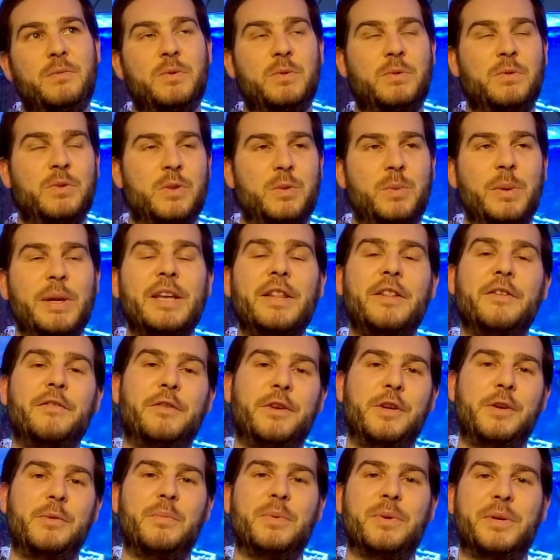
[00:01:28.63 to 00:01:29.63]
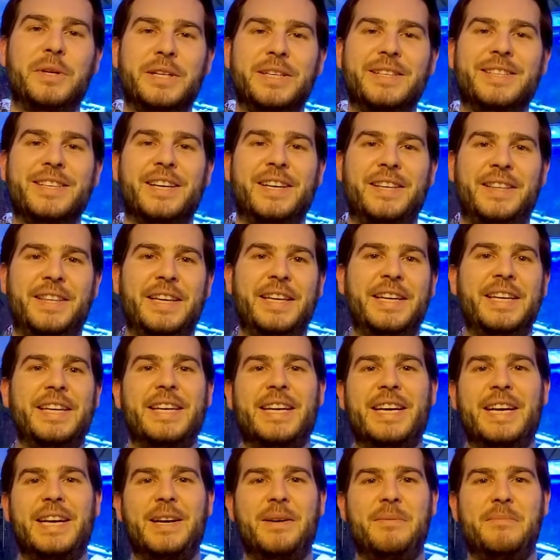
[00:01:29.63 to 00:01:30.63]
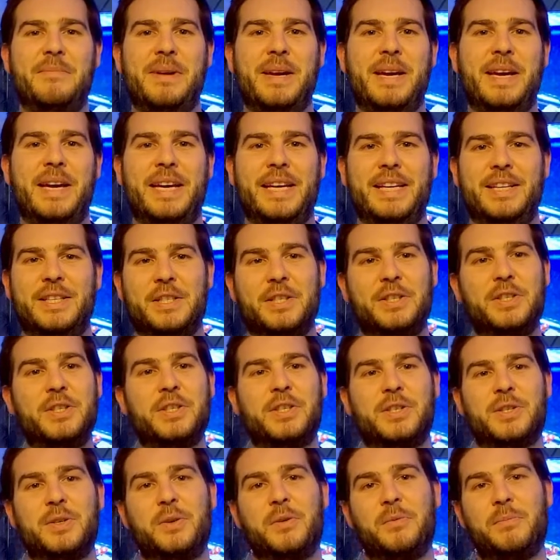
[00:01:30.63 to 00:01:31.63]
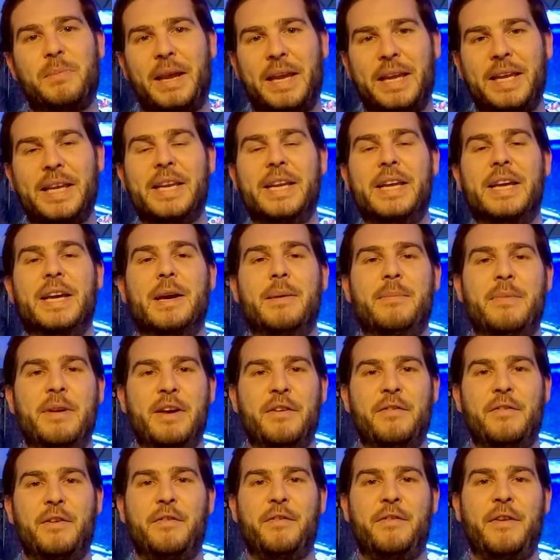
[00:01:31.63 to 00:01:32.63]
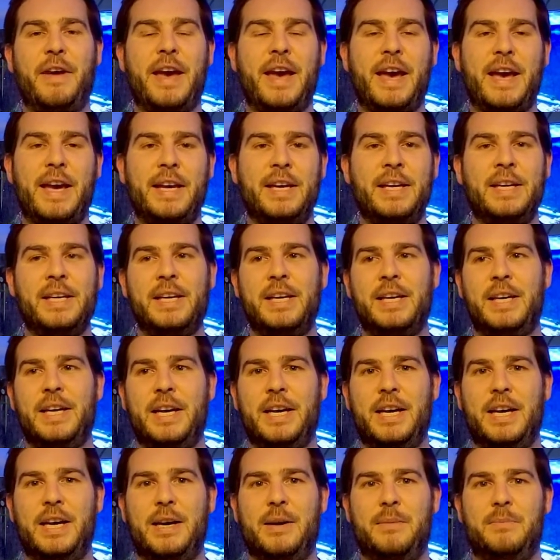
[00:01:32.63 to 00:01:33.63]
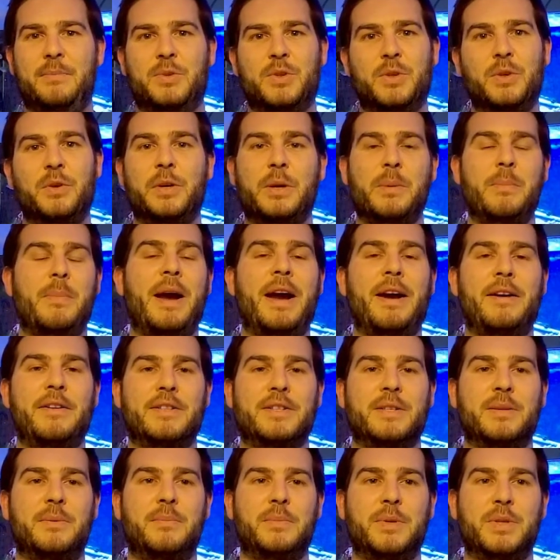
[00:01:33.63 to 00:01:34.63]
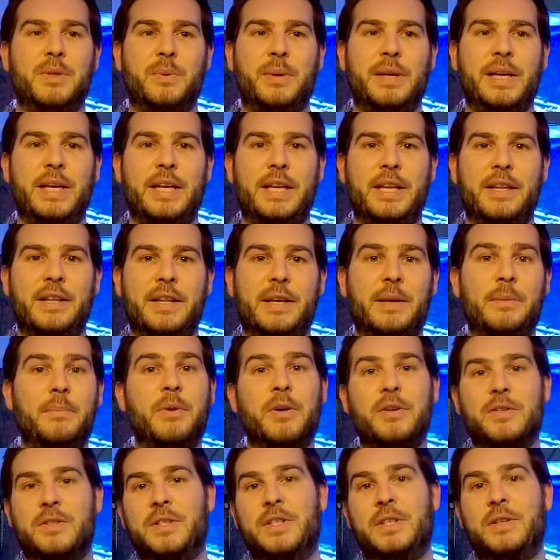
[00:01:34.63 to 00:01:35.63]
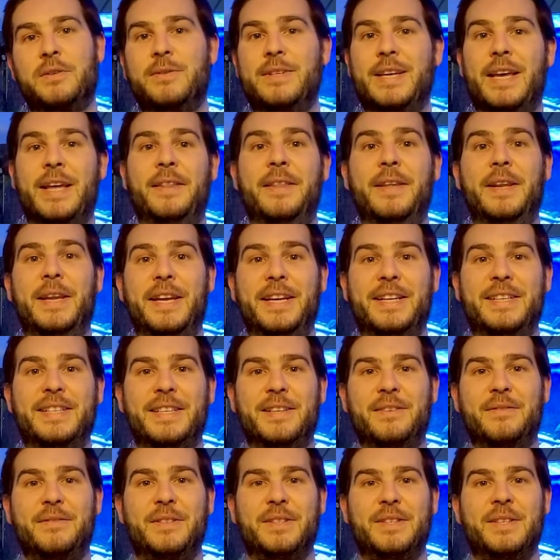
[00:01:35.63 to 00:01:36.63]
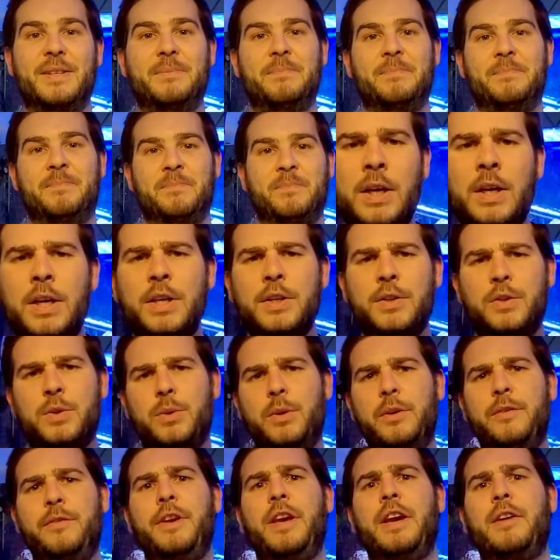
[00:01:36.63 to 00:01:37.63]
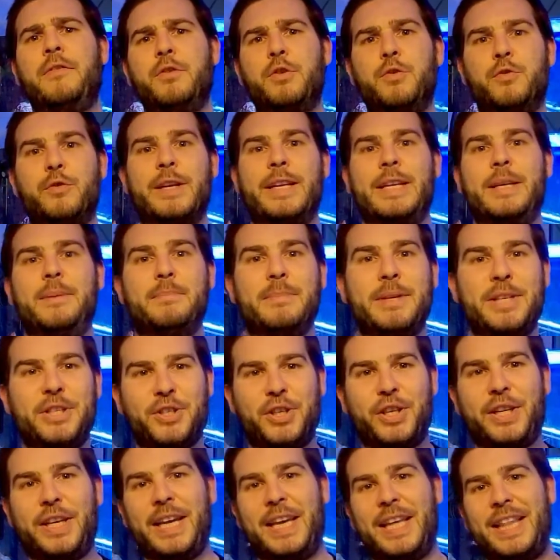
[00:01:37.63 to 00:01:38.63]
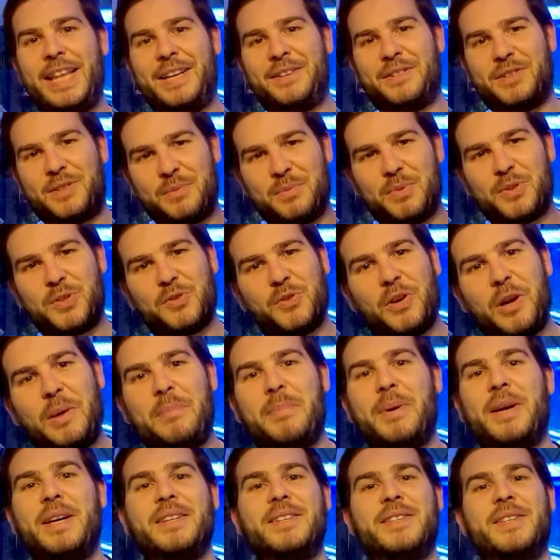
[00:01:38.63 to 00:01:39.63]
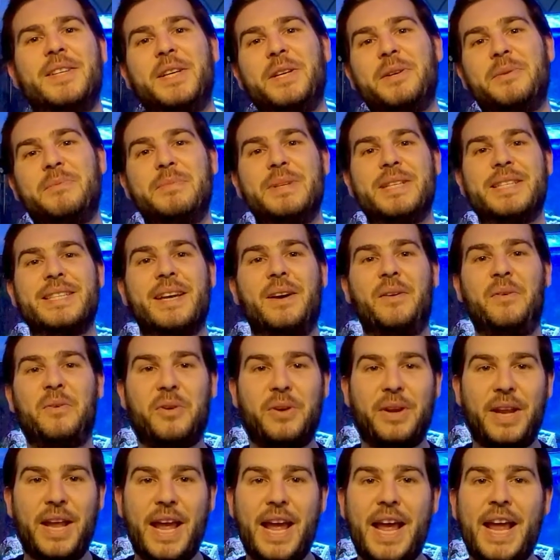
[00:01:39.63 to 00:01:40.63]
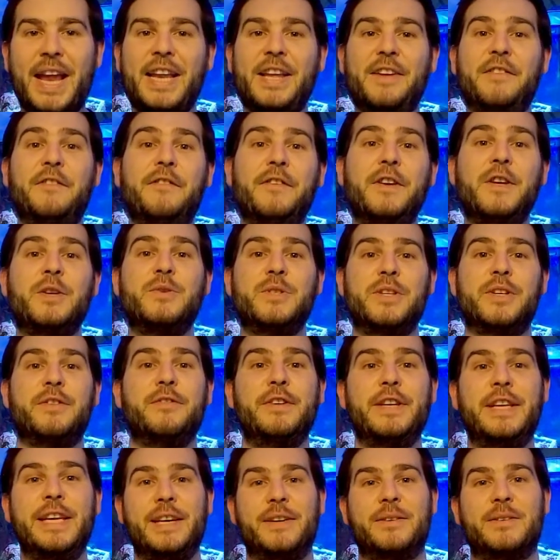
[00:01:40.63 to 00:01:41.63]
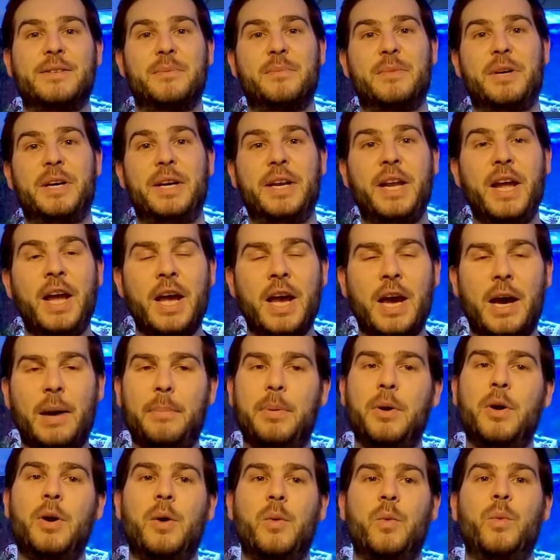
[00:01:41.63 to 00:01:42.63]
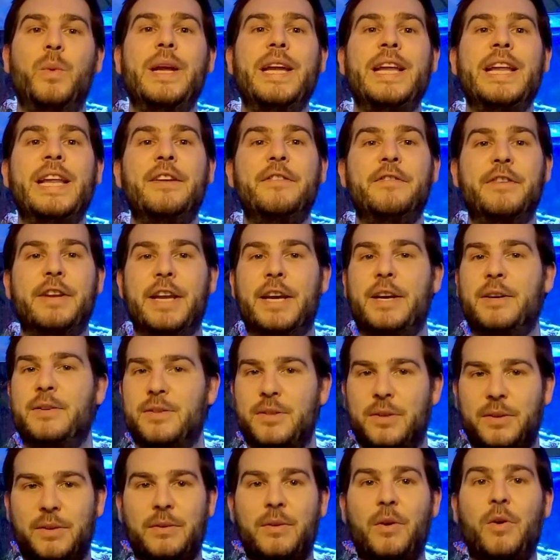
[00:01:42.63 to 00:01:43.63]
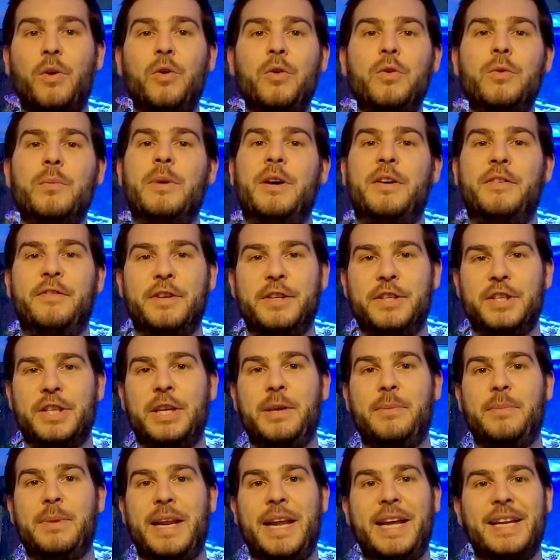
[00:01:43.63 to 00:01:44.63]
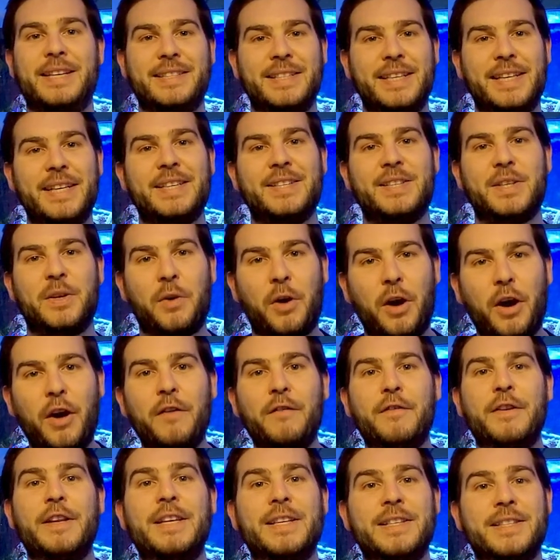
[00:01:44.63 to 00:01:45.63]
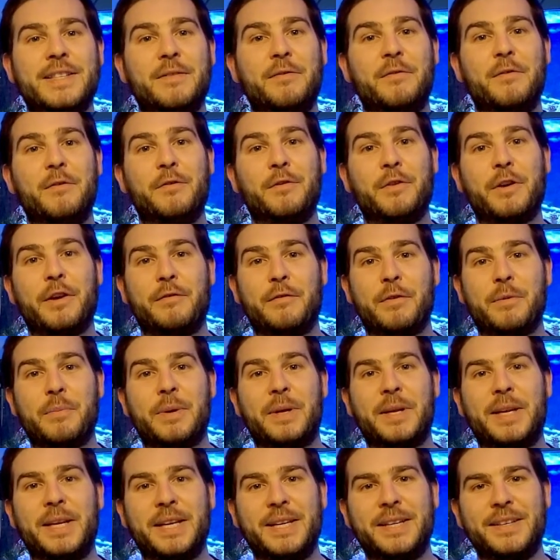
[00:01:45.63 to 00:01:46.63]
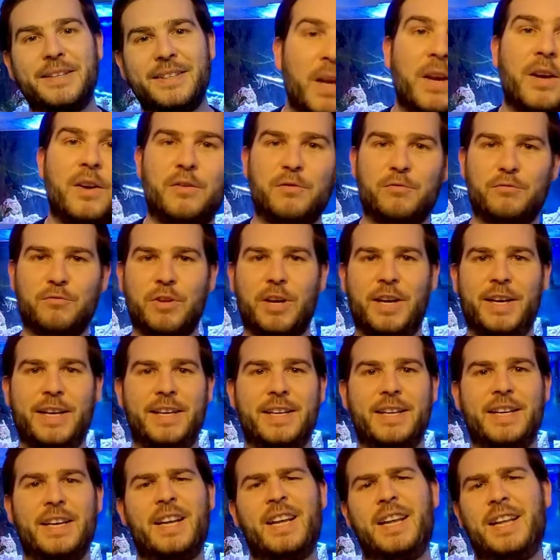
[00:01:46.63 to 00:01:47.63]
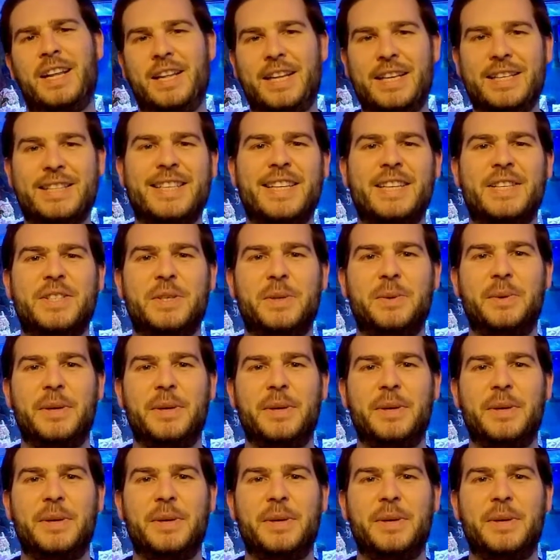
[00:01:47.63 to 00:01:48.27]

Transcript: swinging the viewpoint, I think, and just sort of making it a bit of a fair sort of comparison between the positives and the negatives. So if you haven't already, make sure you hit that subscribe button so you don't miss out on any future videos of mine. I put out weekly videos on all my fish keeping antics, so hopefully there's something for everybody. Right, let's get to